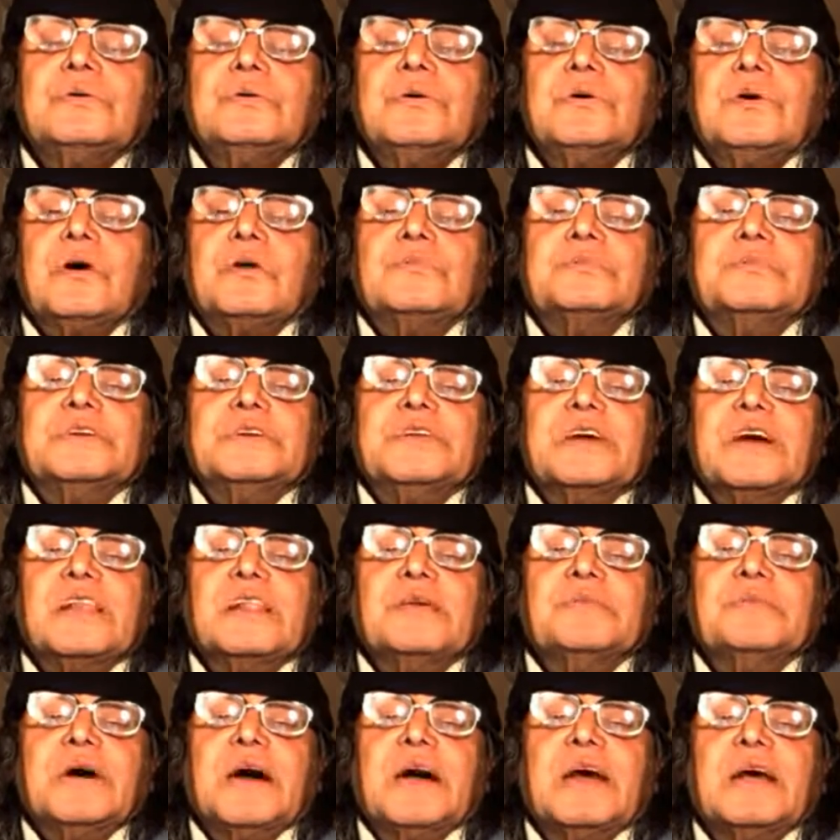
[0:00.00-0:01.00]
of the Daily
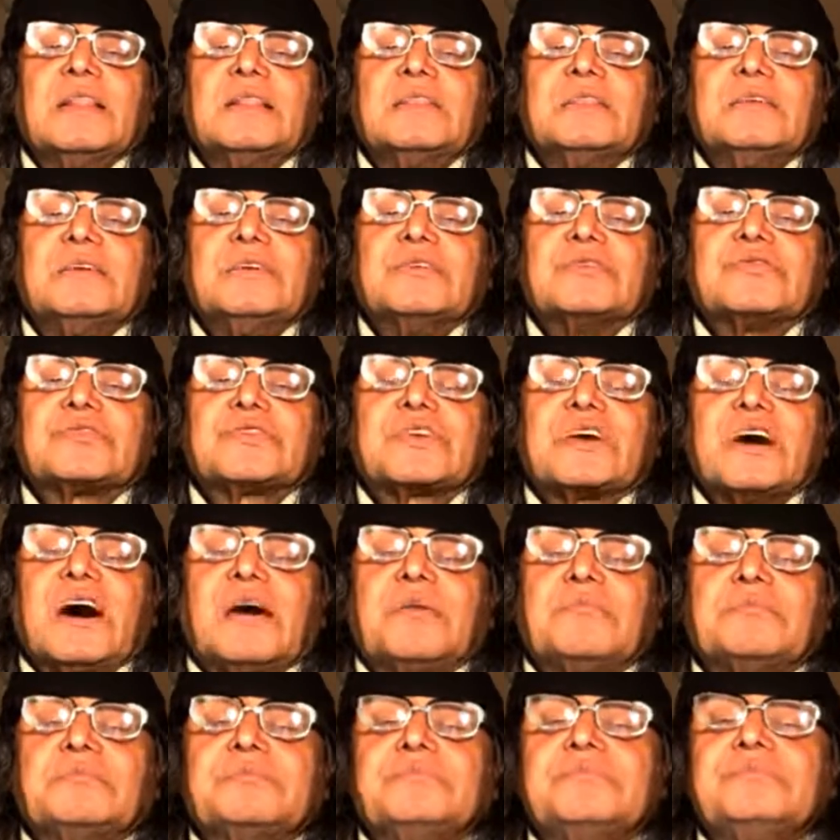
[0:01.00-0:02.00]
Mail, the
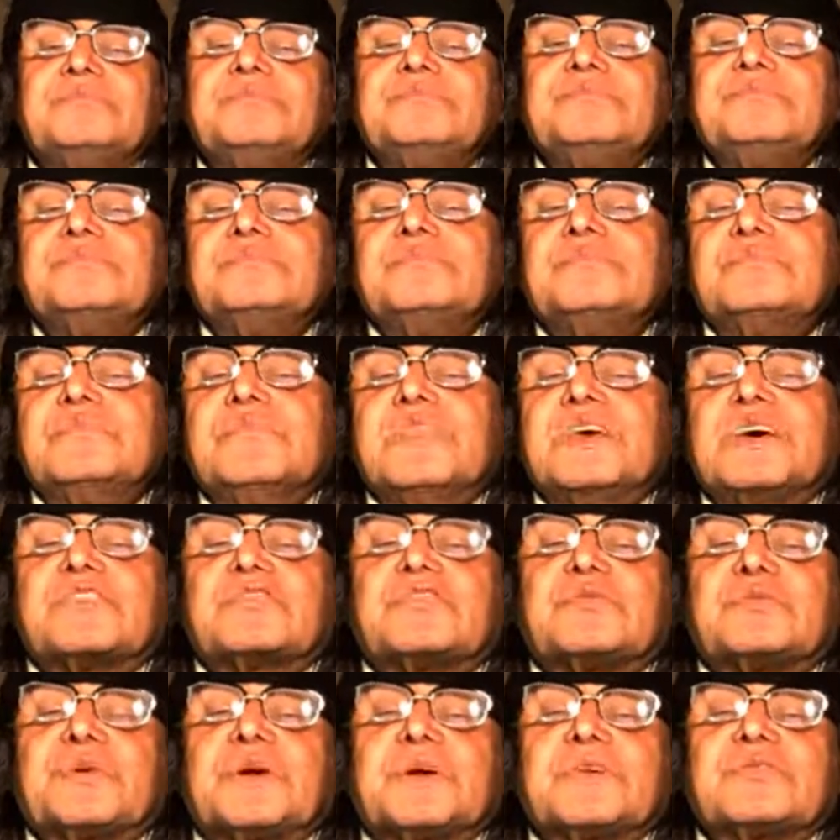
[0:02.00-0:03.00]
Scum, the
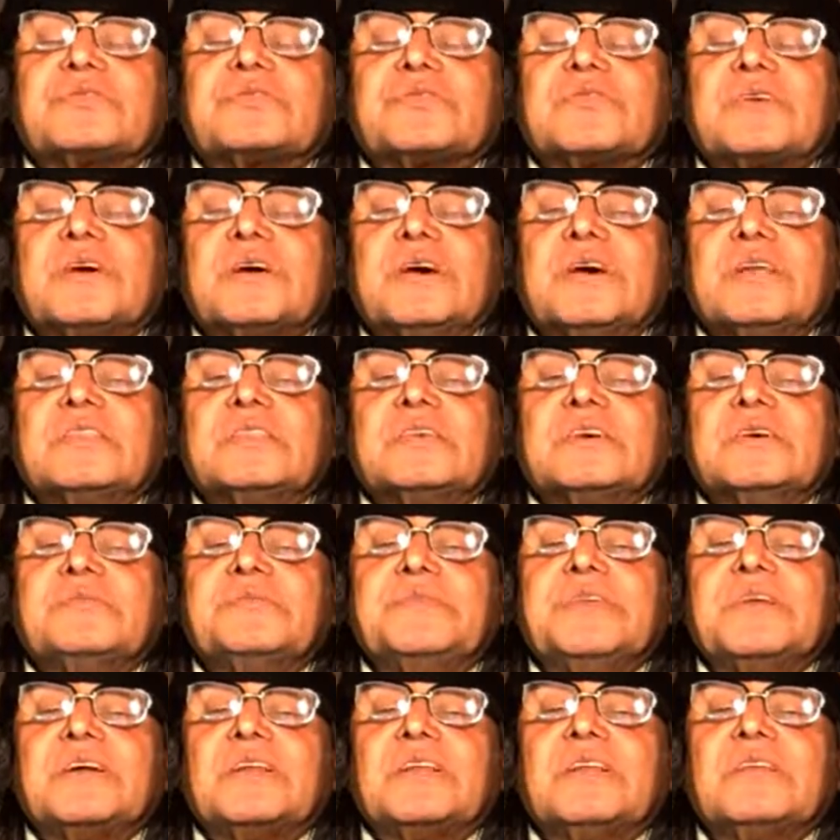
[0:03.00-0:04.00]
Express, and the
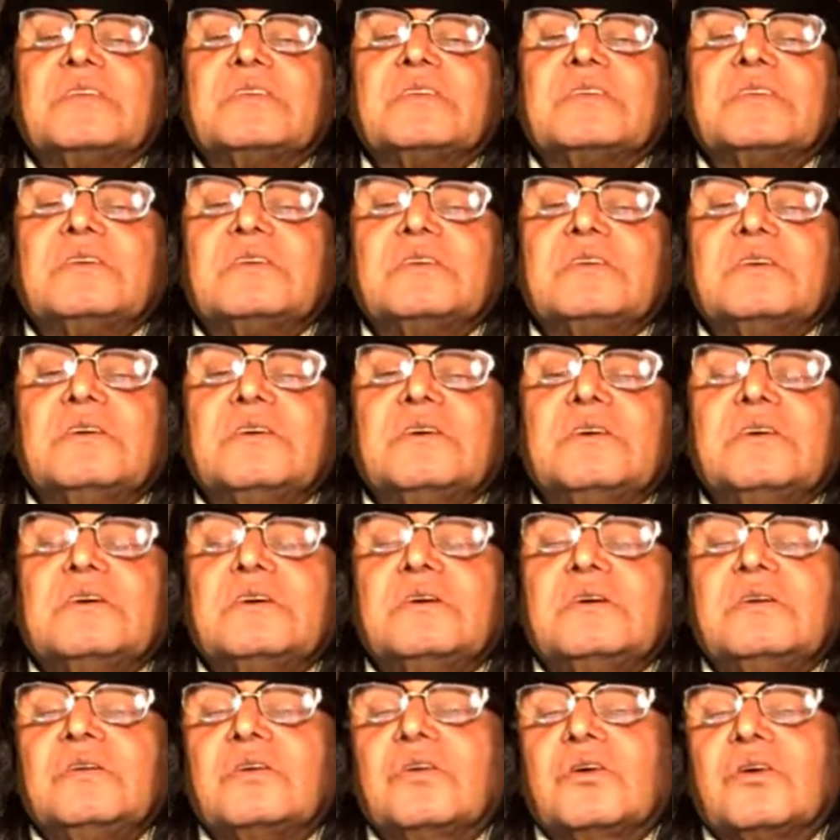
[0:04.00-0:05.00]
Evening
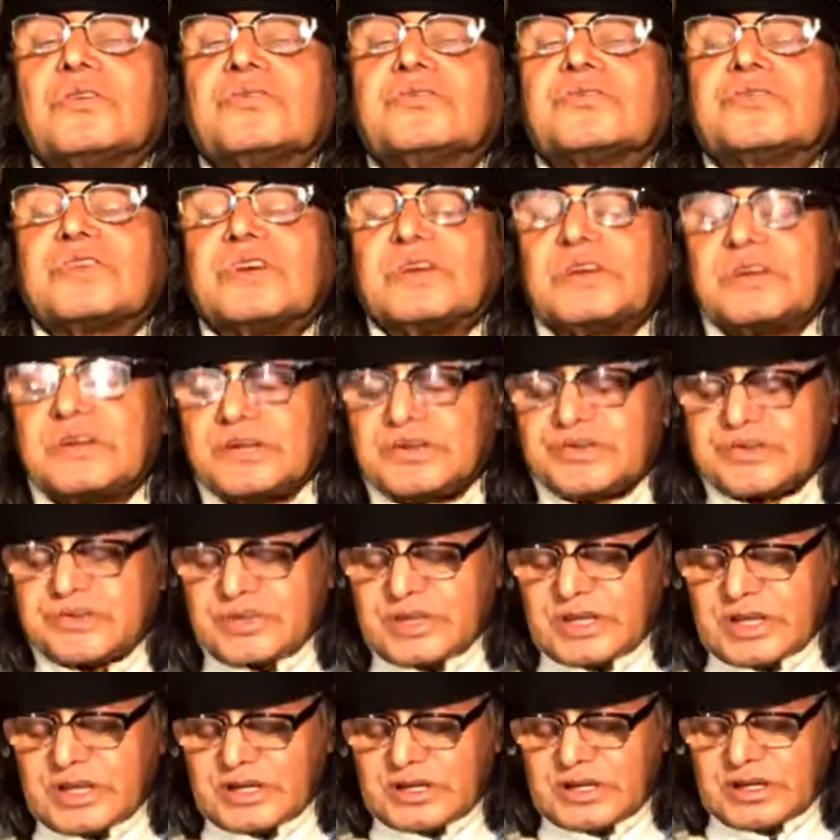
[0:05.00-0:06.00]

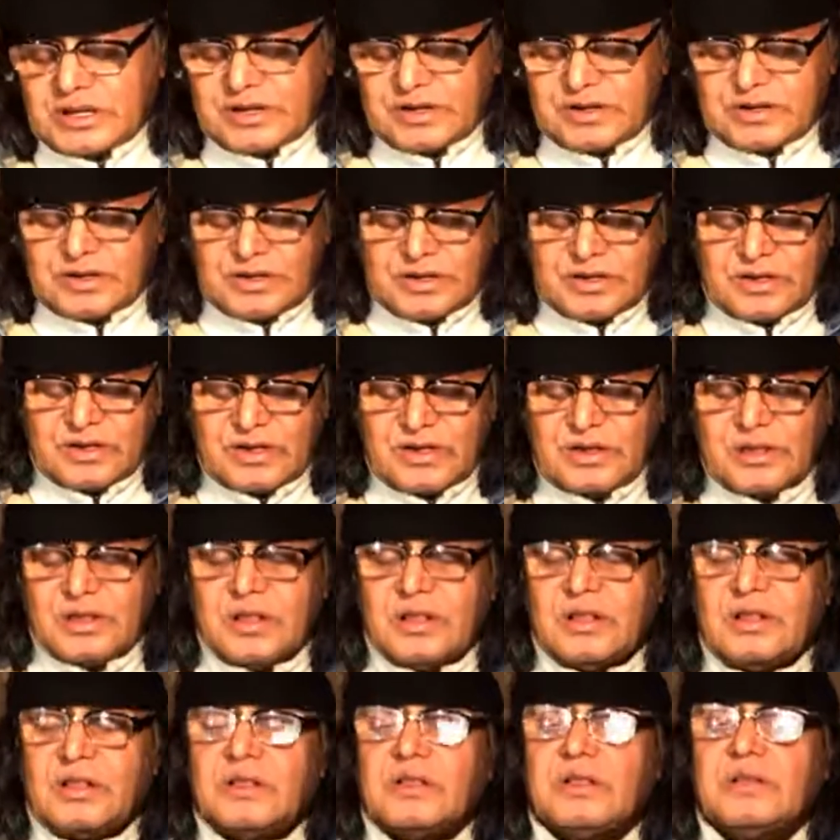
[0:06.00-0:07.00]
Standard.
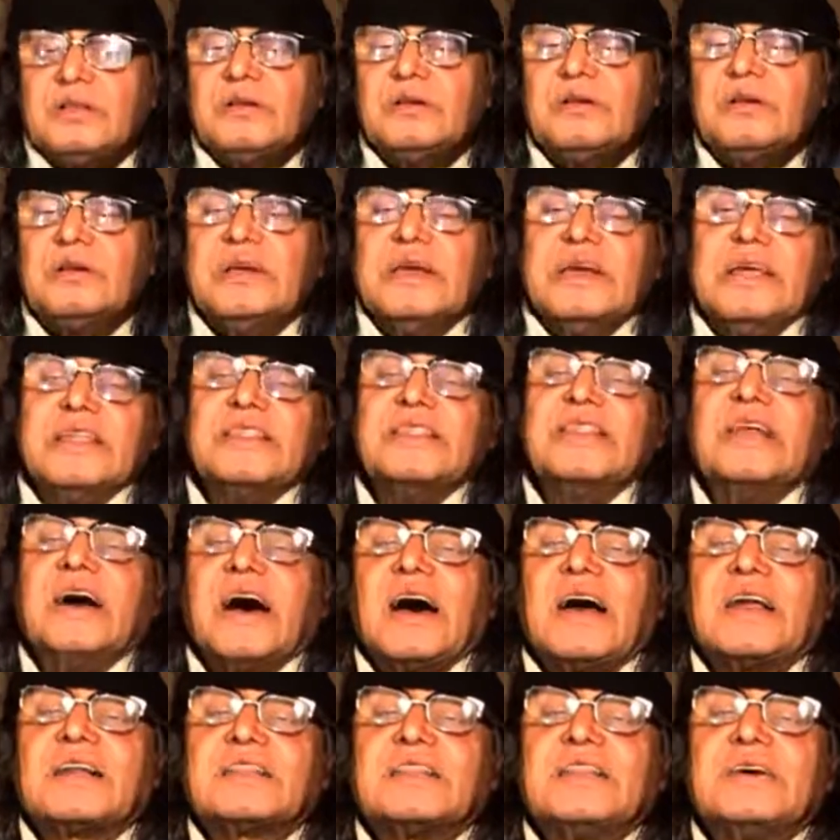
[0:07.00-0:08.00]
In
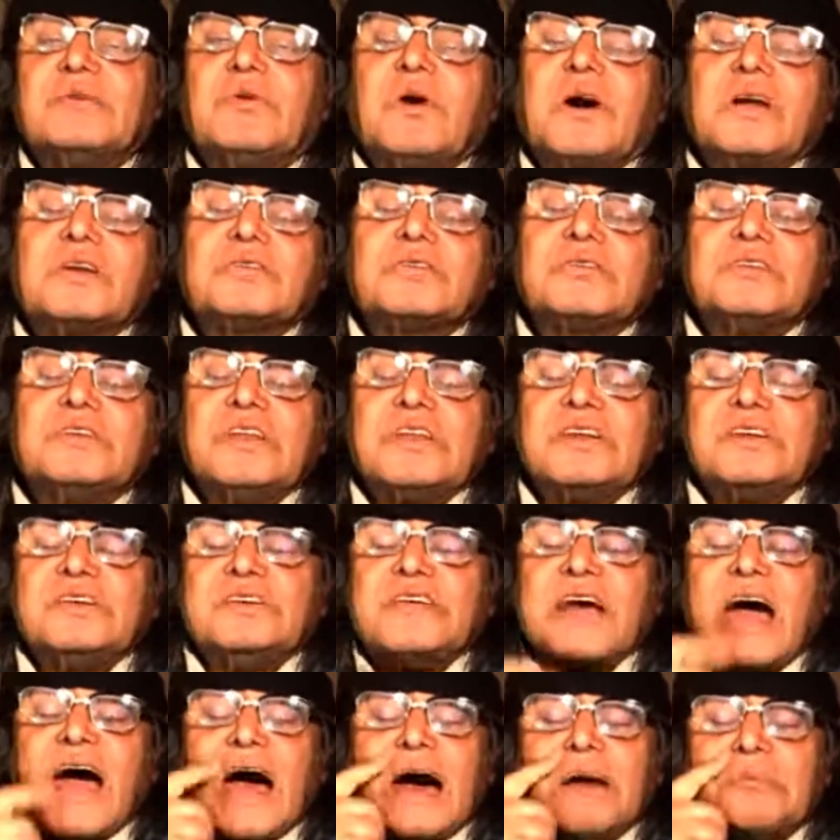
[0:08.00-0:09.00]
that, they want to
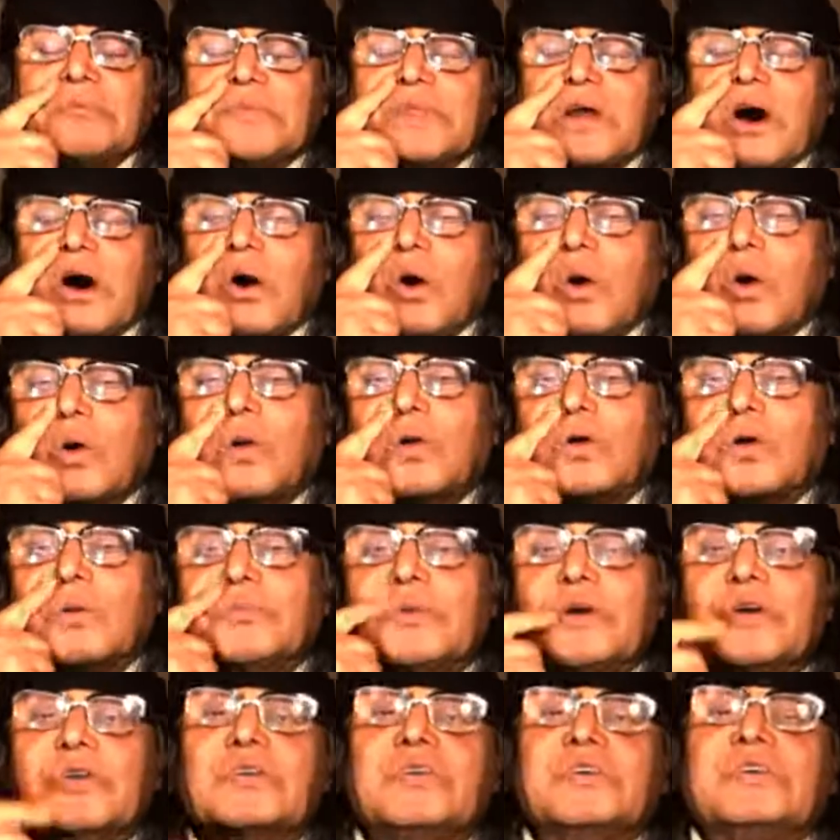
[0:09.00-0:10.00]
damn the whole
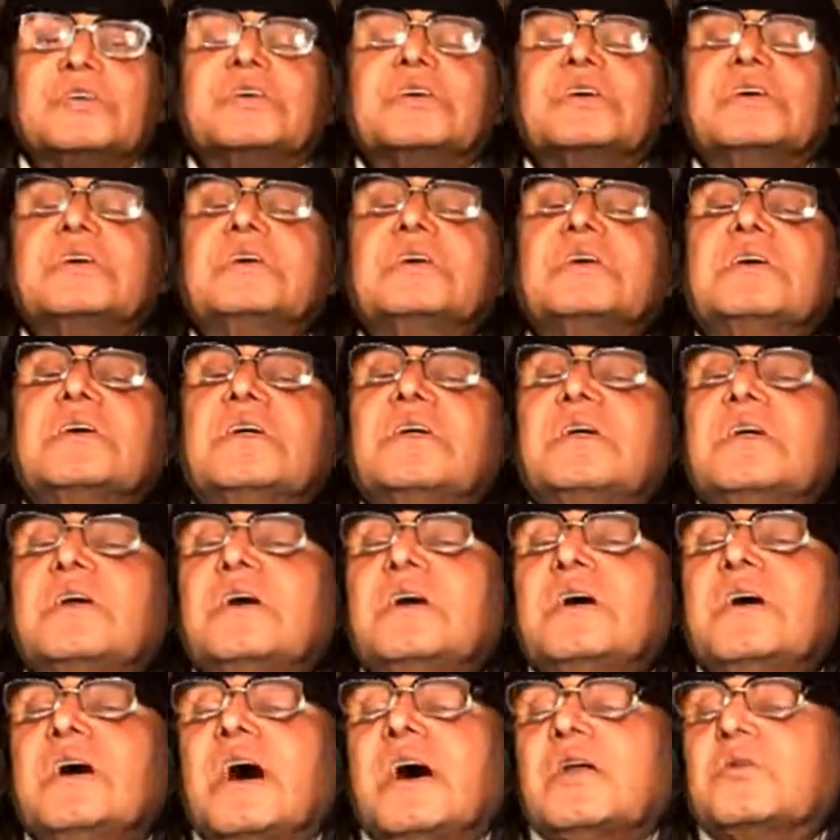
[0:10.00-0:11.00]
community.
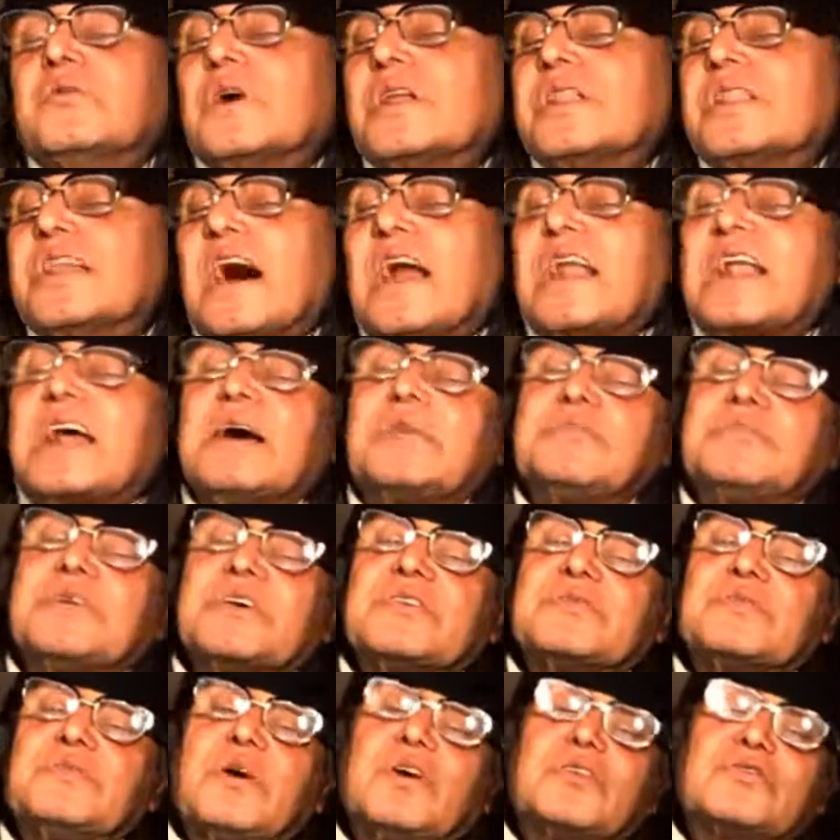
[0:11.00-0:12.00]
And when that
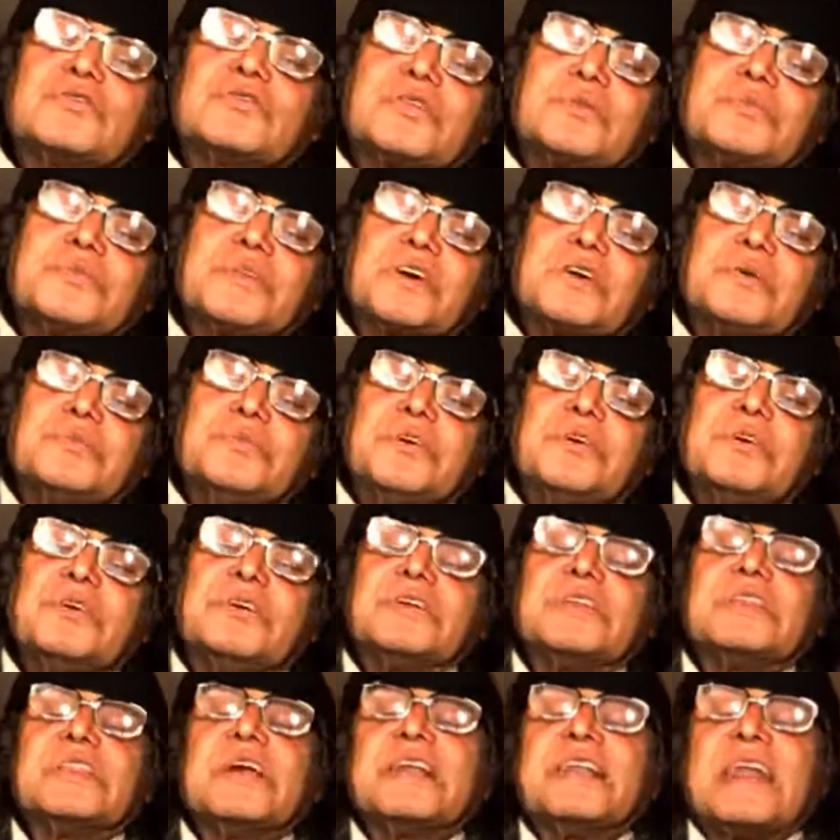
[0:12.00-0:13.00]
happens, most of the community,
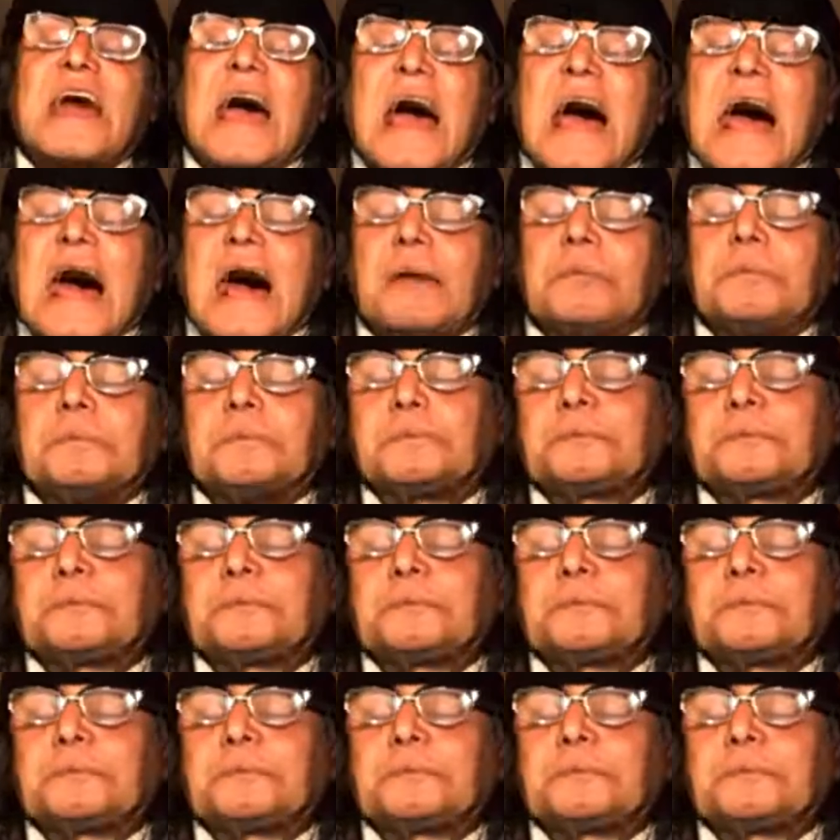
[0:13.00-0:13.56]
the damn,